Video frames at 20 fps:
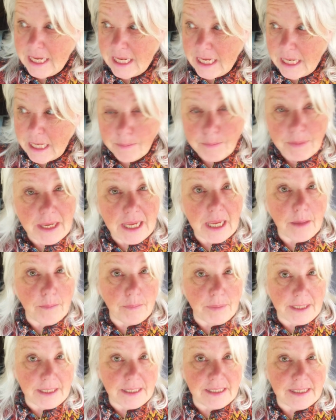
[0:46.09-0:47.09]
Hip camp
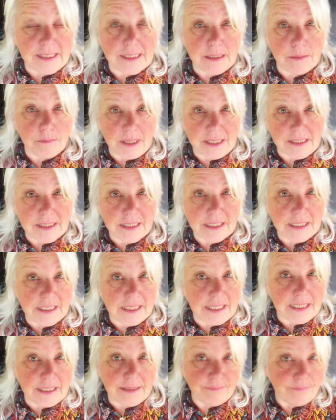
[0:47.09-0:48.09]
is
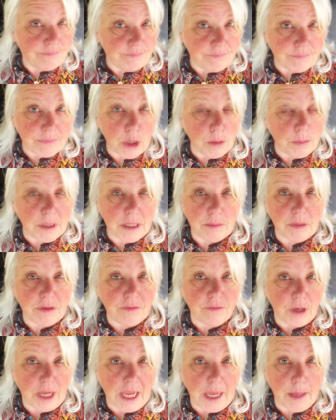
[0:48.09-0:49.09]
basically Airbnb
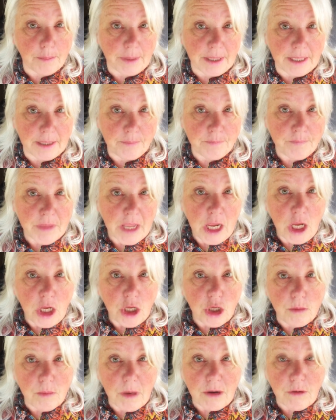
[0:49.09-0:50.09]
for camping.
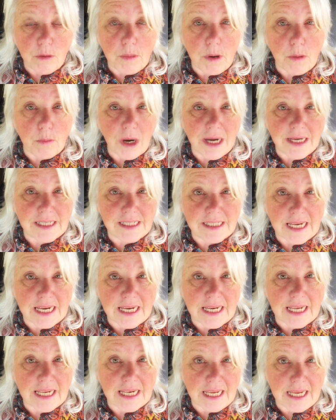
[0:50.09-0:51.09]
You might remember I
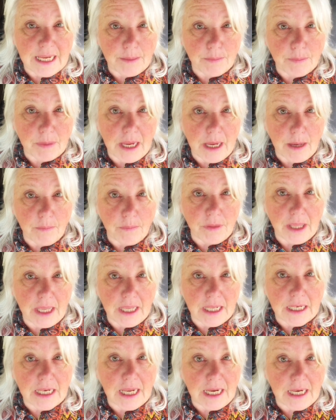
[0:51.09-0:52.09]
stayed at a hip camp
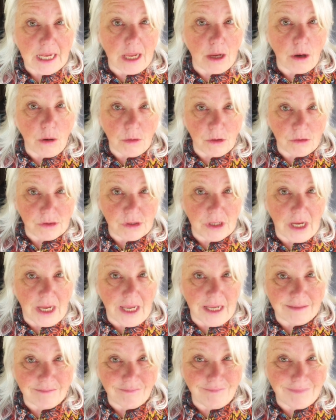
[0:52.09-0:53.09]
that night I almost
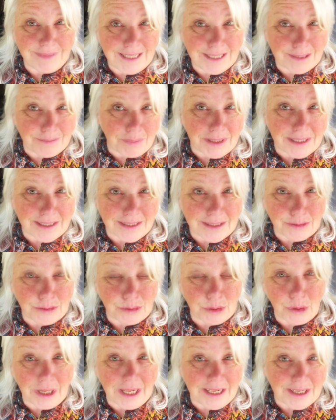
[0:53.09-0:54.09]
got hit by the
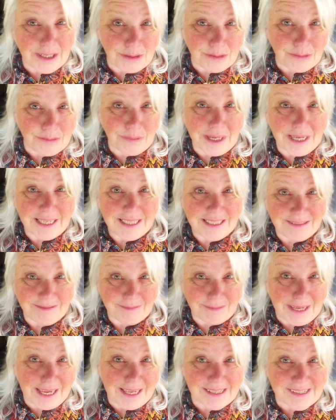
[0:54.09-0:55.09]
tornado back in
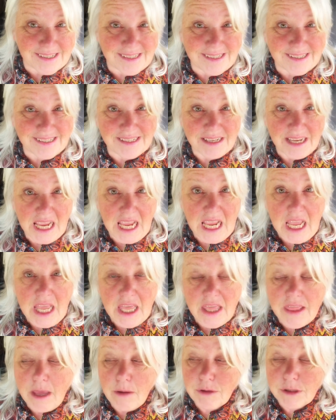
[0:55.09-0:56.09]
Kansas.
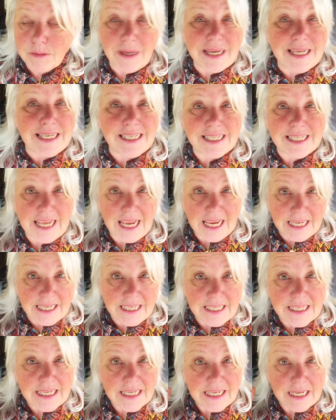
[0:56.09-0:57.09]
That was my
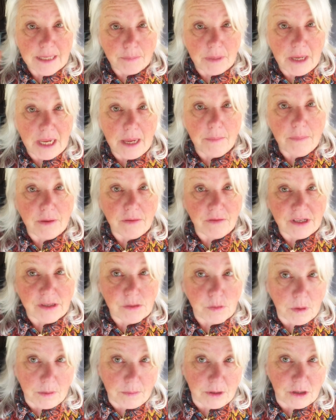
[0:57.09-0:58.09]
second hip camp.
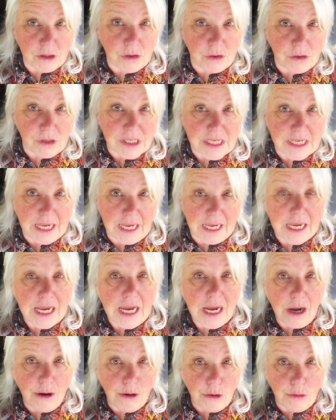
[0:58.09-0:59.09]
This one I'm going to show you today,
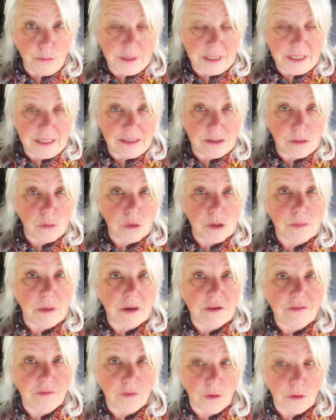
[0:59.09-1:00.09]
Uncle B's, was
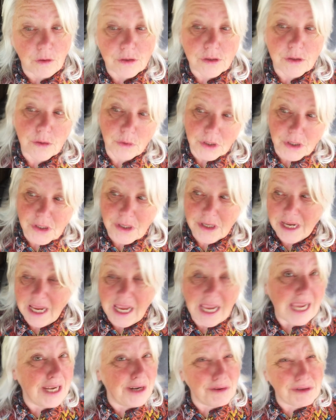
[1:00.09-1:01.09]
my first, which
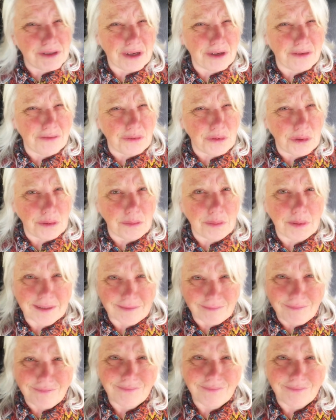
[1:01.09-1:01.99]
I know it's out of order, but